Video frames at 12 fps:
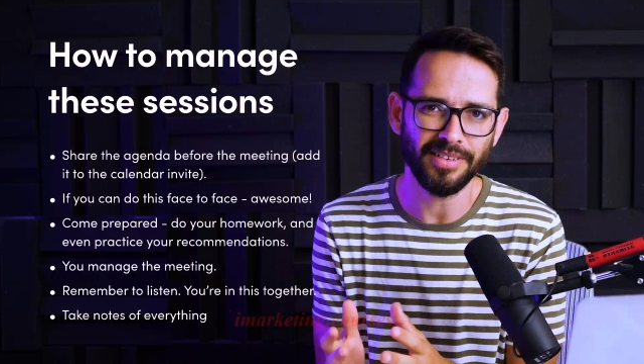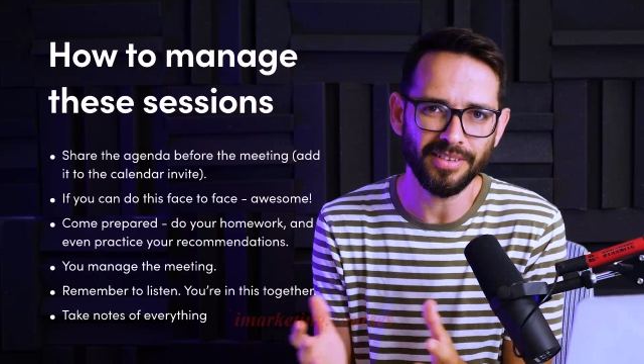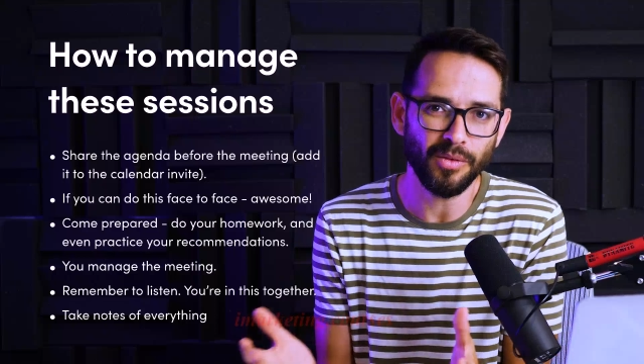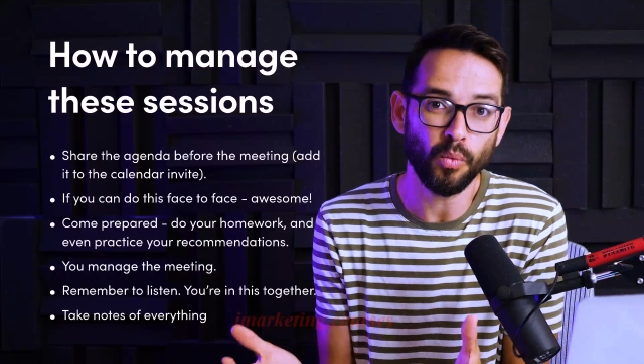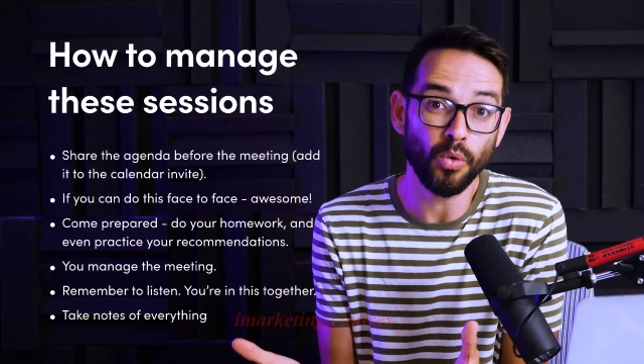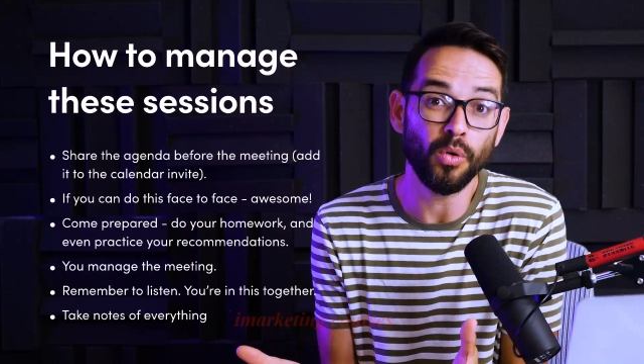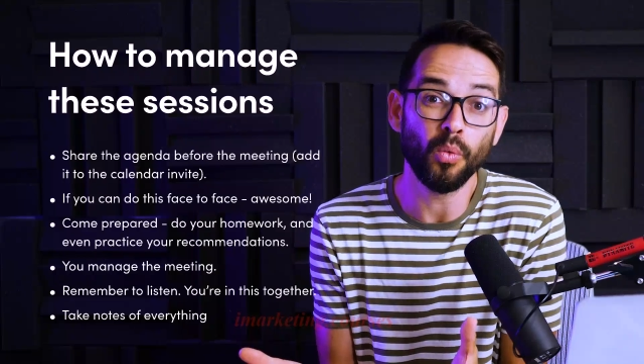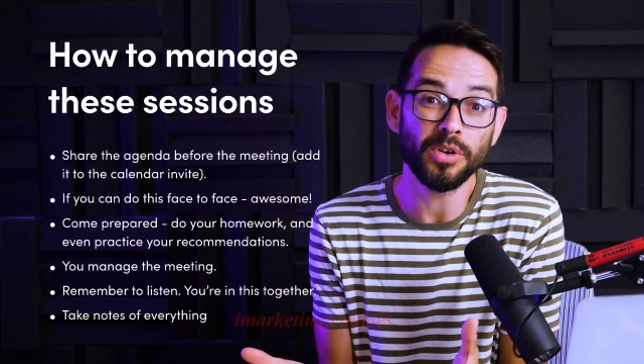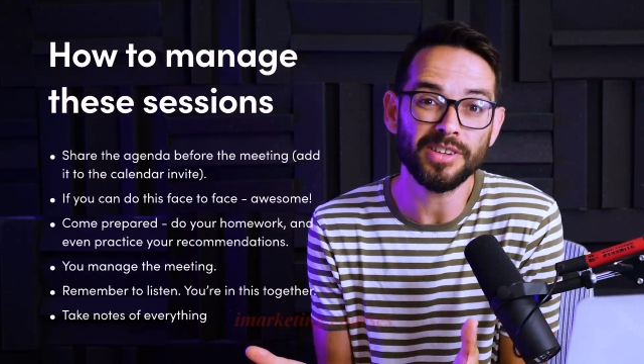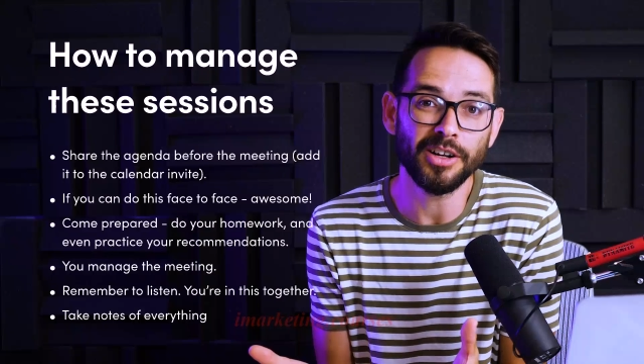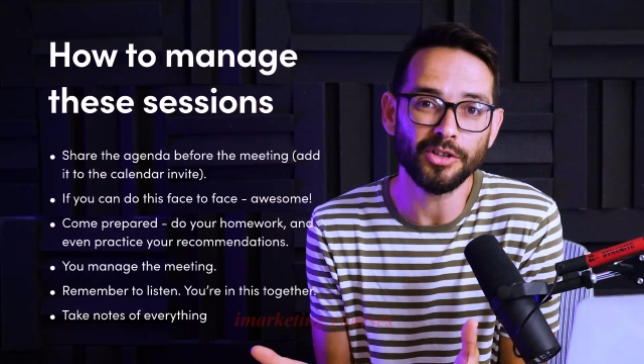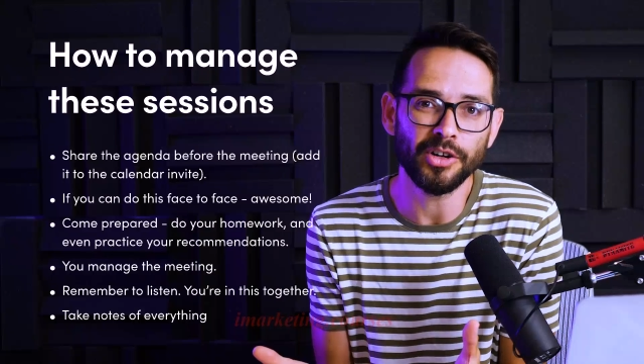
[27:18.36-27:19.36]
what's
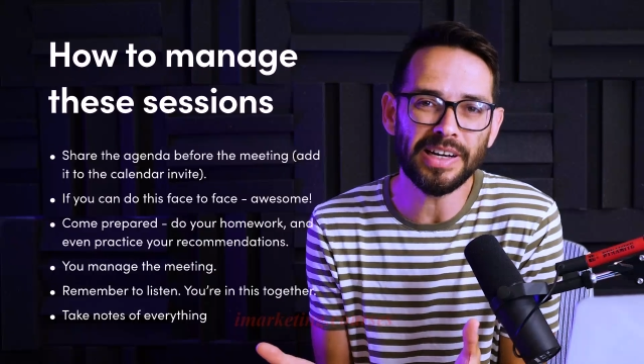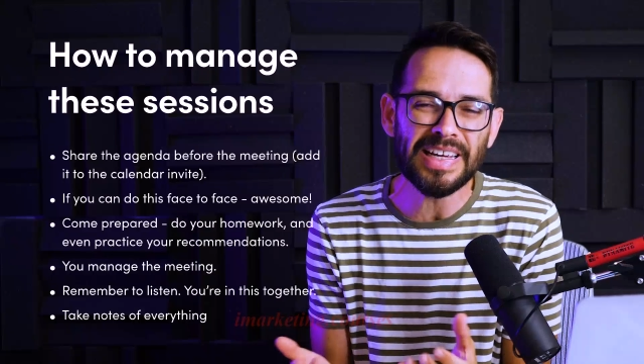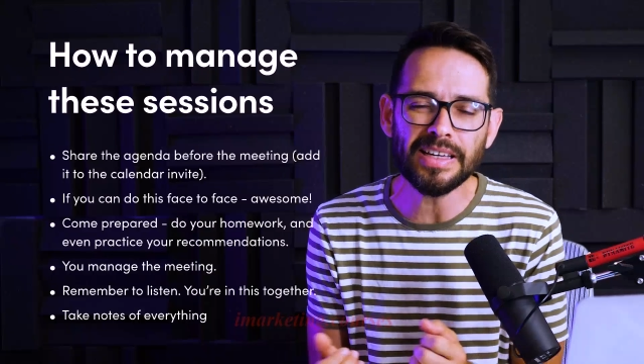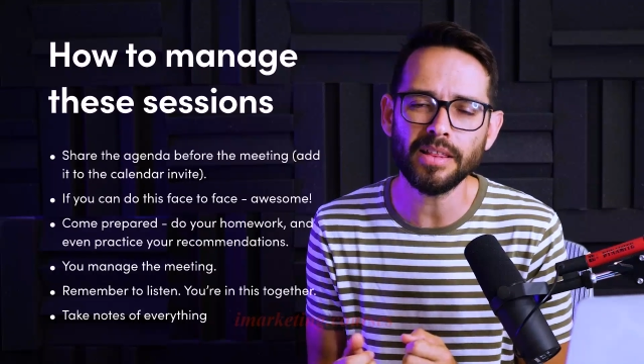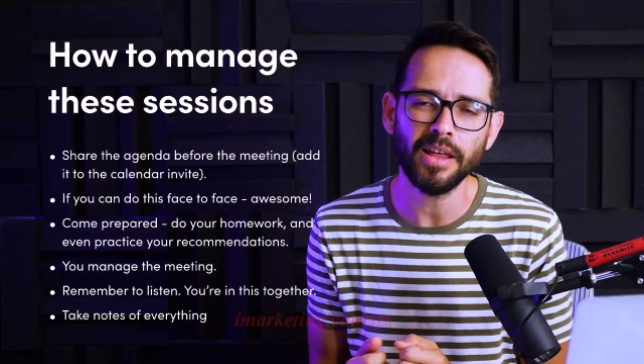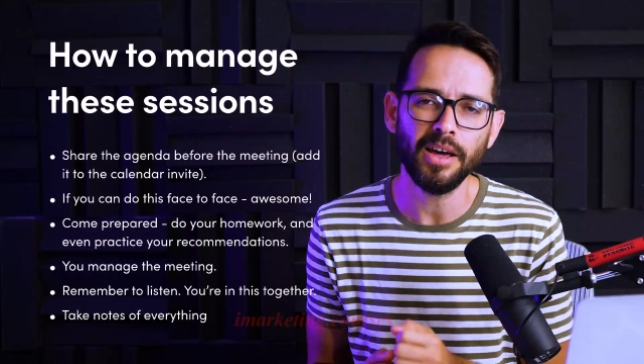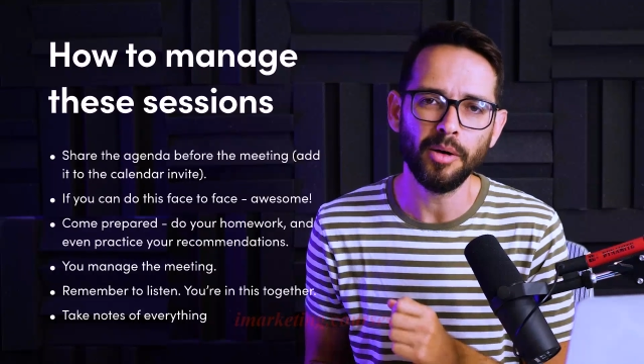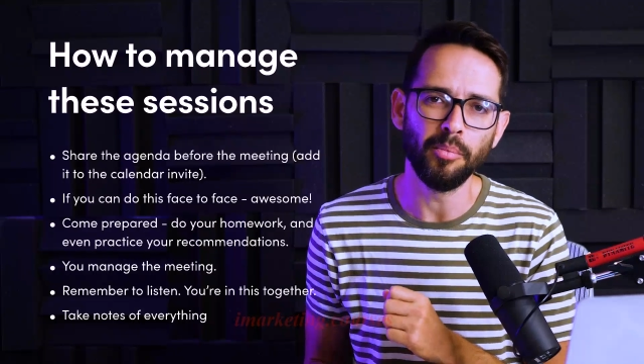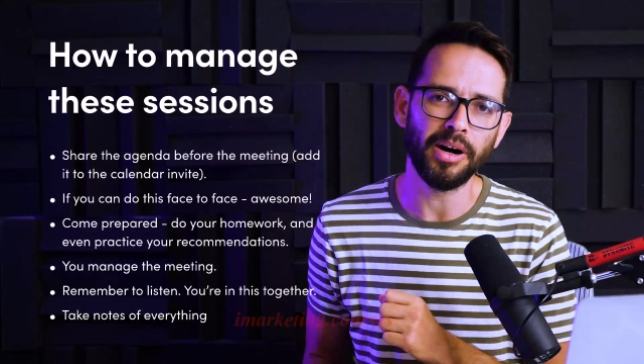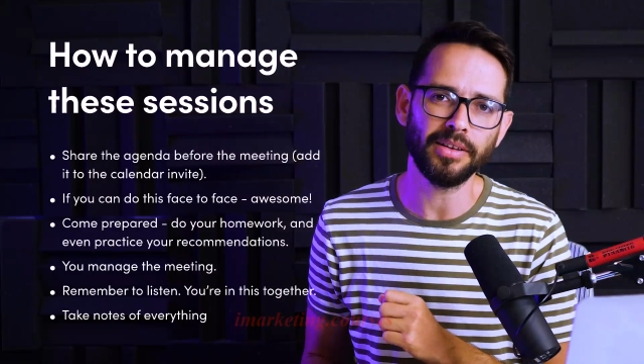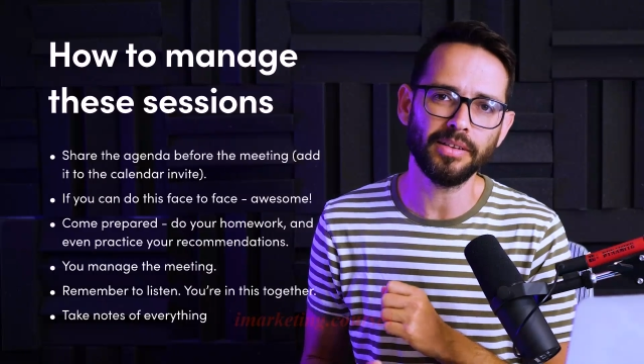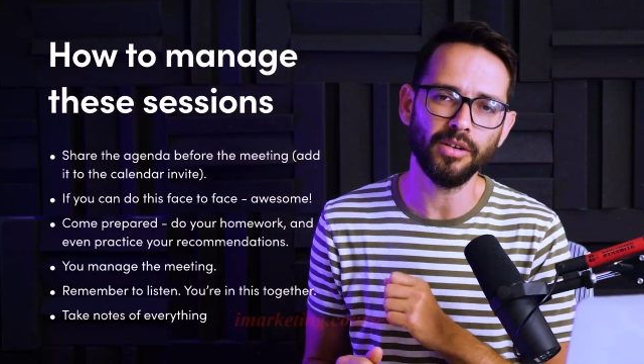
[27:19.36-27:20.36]
underneath,
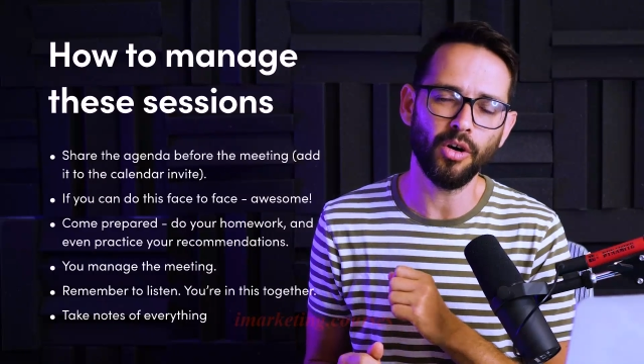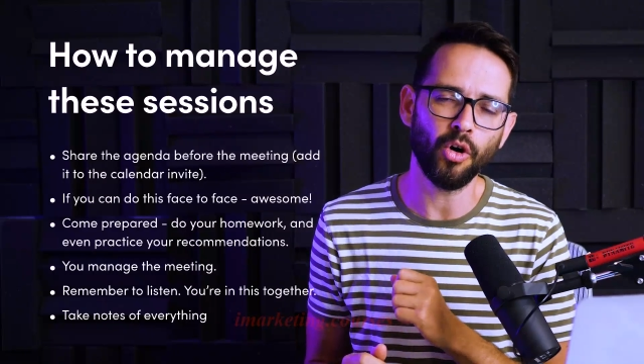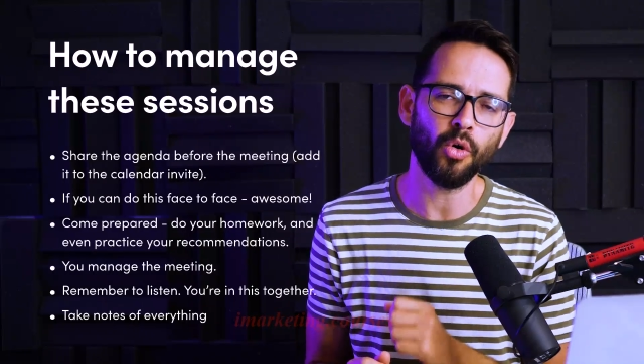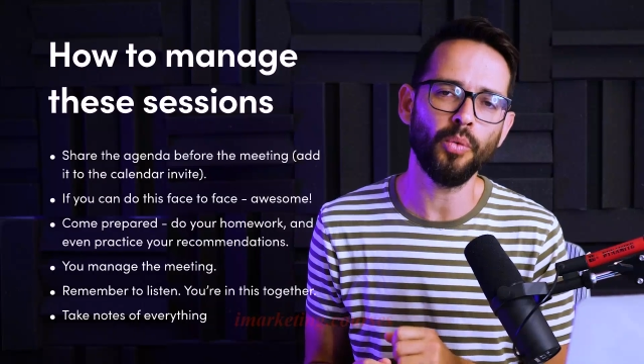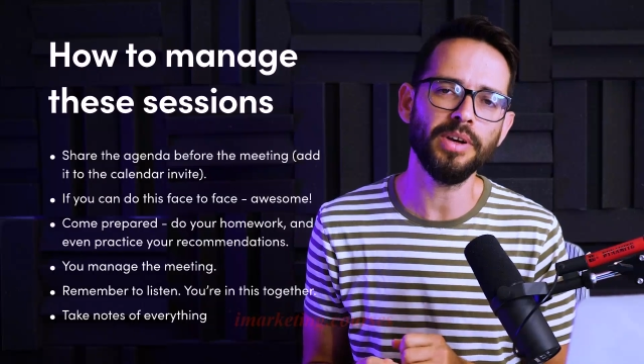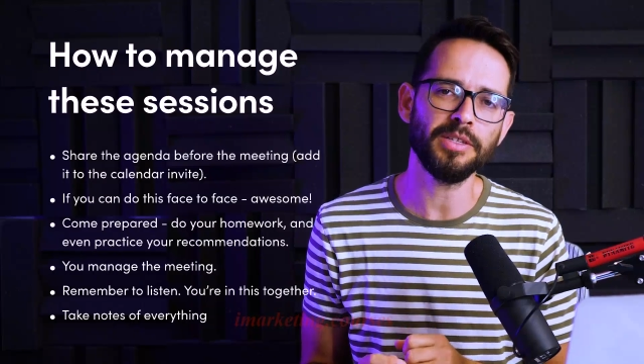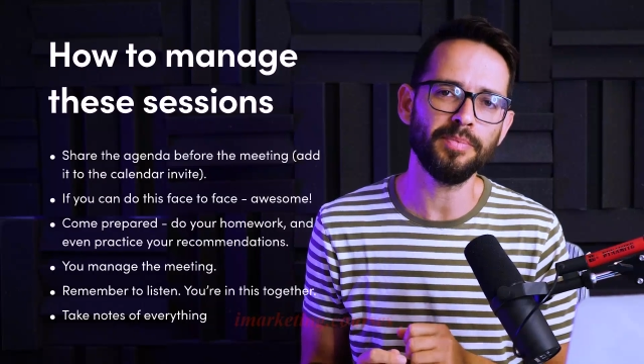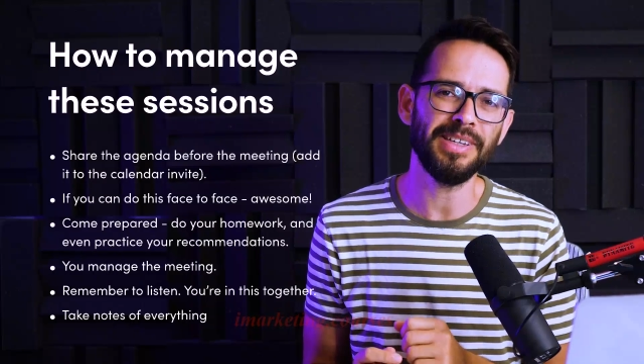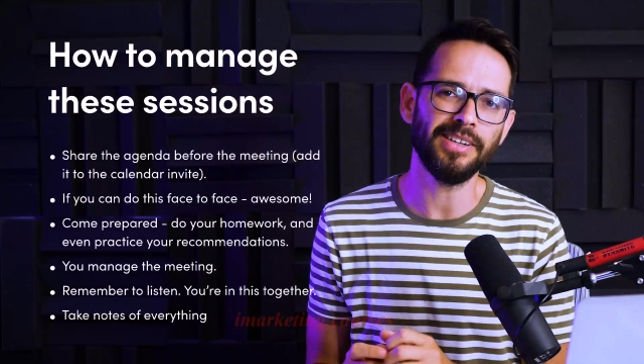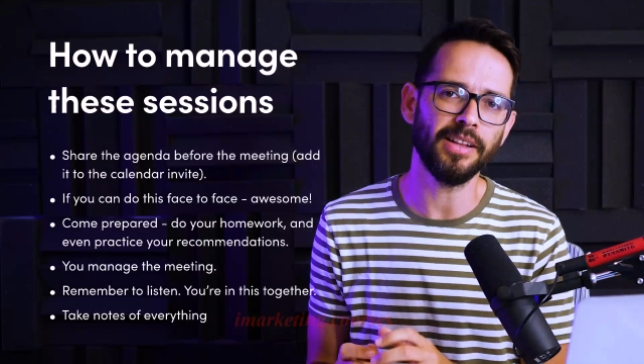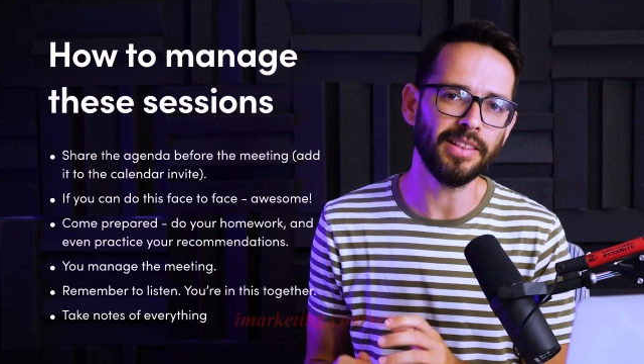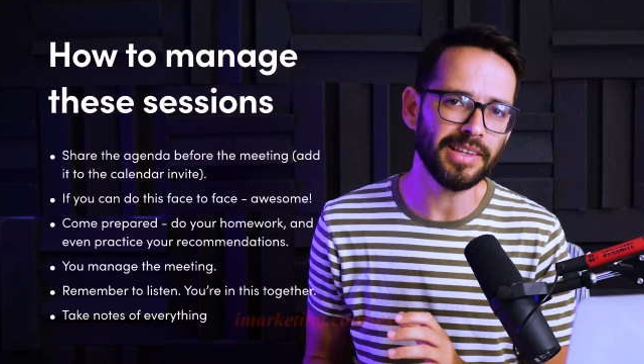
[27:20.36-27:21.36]
but always be
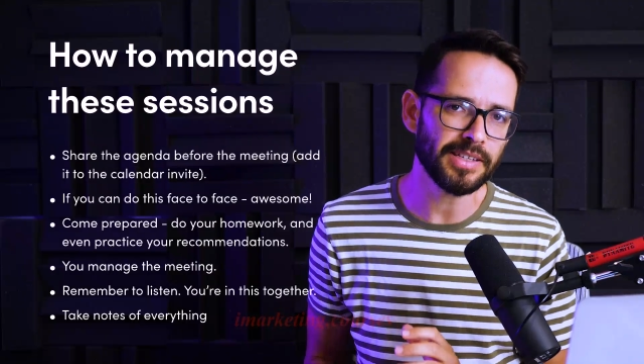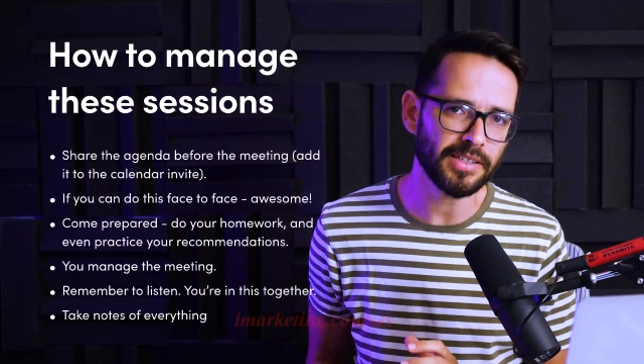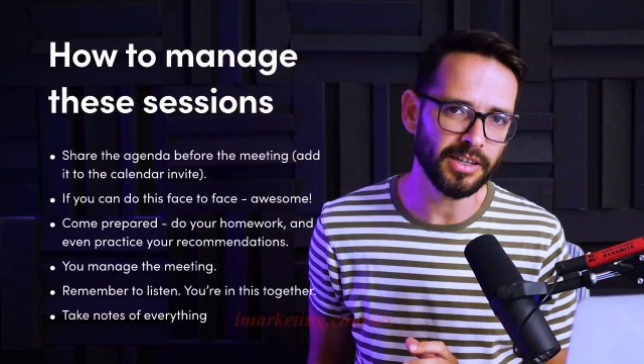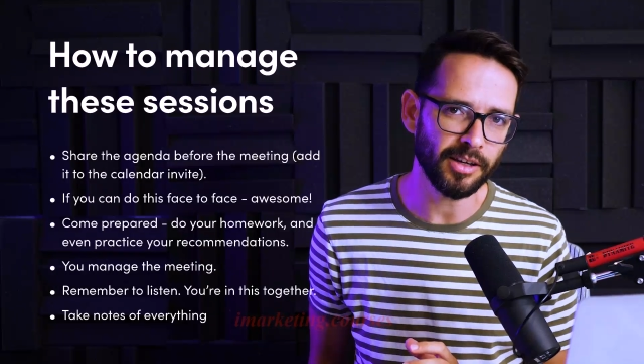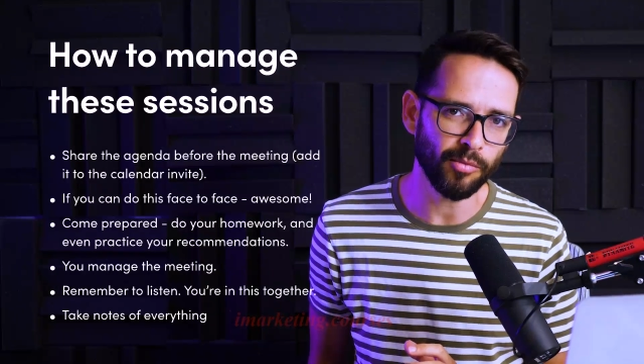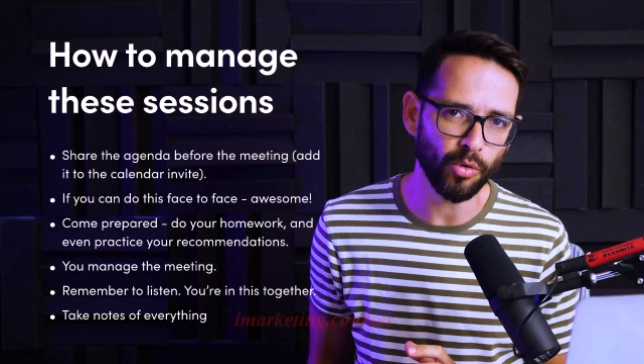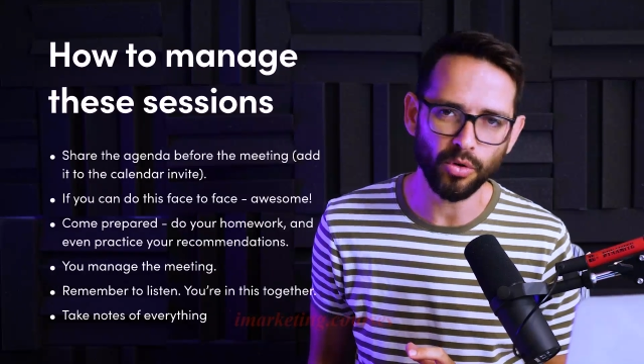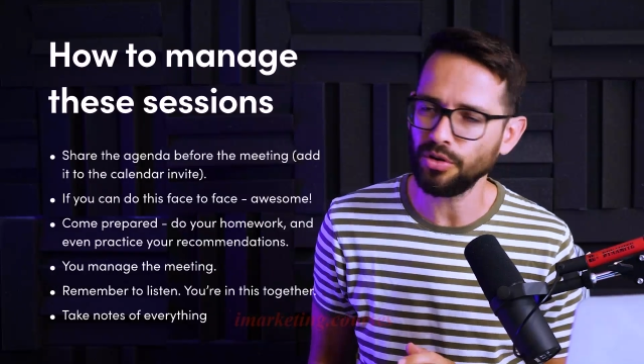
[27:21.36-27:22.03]
in a listening mode.